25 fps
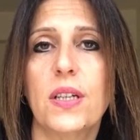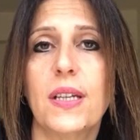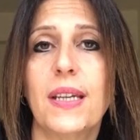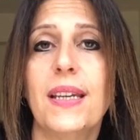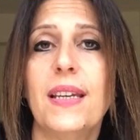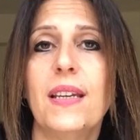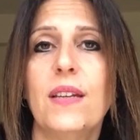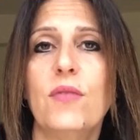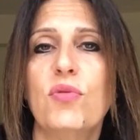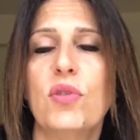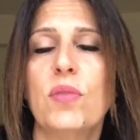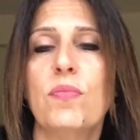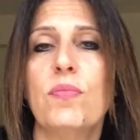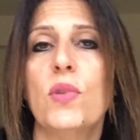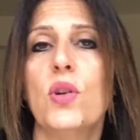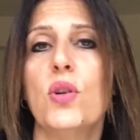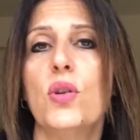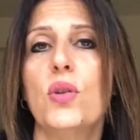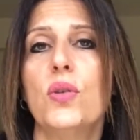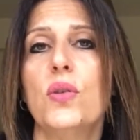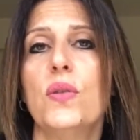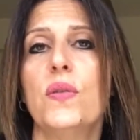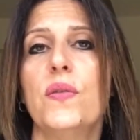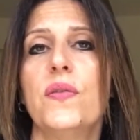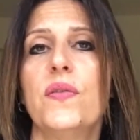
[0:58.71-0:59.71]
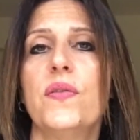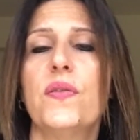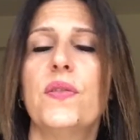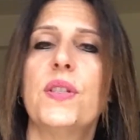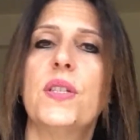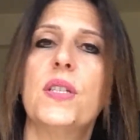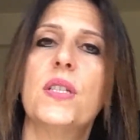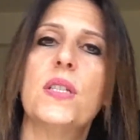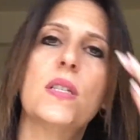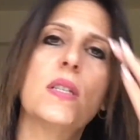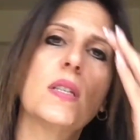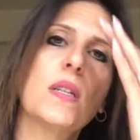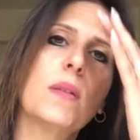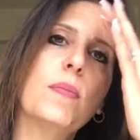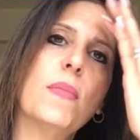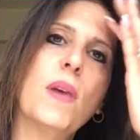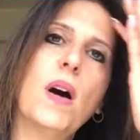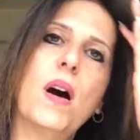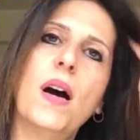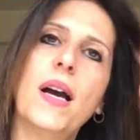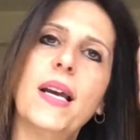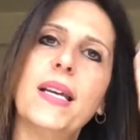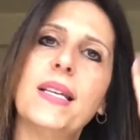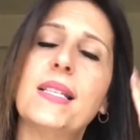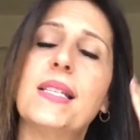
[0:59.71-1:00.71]
He removed
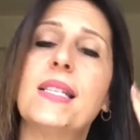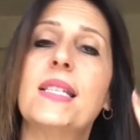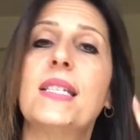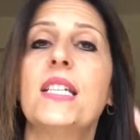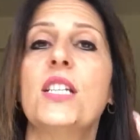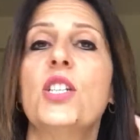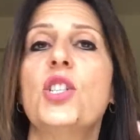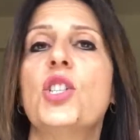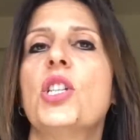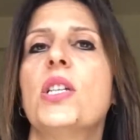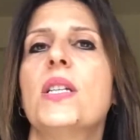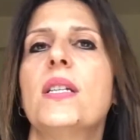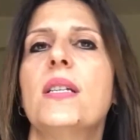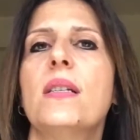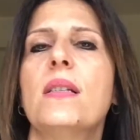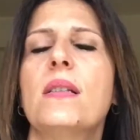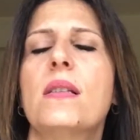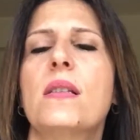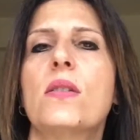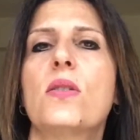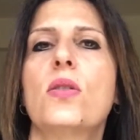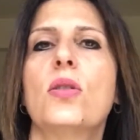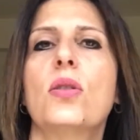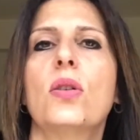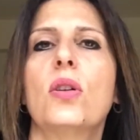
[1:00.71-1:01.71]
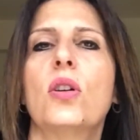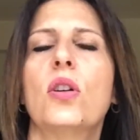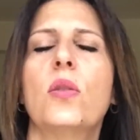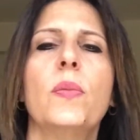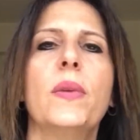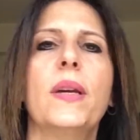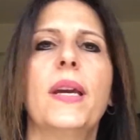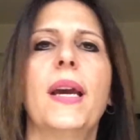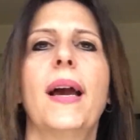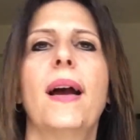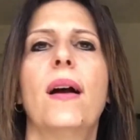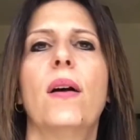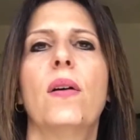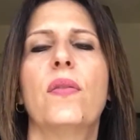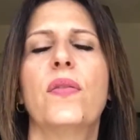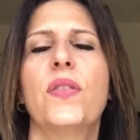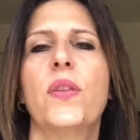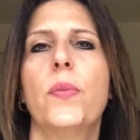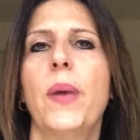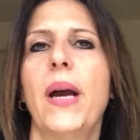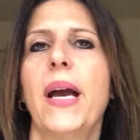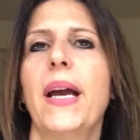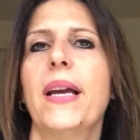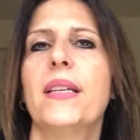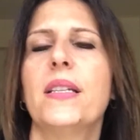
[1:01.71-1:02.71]
my stitches, took me out of the
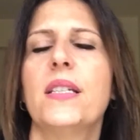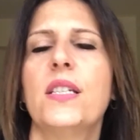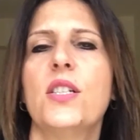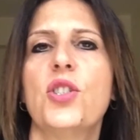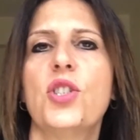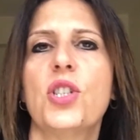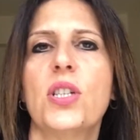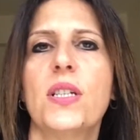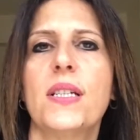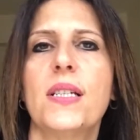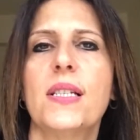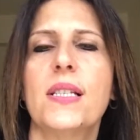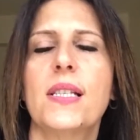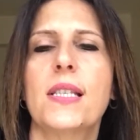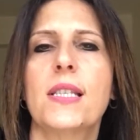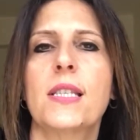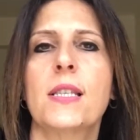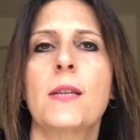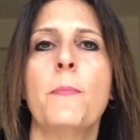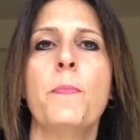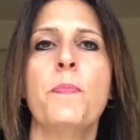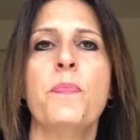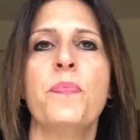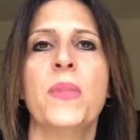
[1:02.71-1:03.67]
bandages.